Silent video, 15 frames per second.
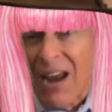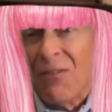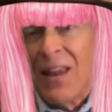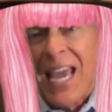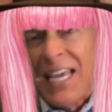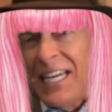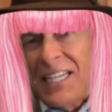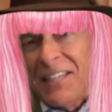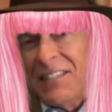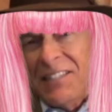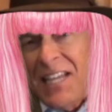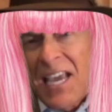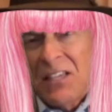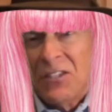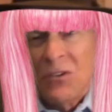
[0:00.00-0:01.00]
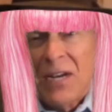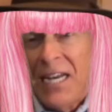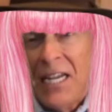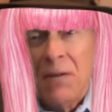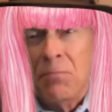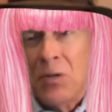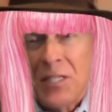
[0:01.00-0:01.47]
I don't like it, doesn't taste good,
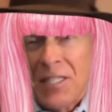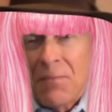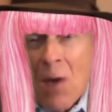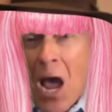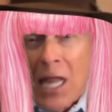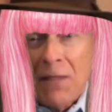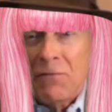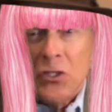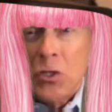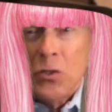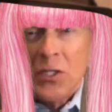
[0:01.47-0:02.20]
I need to put some olive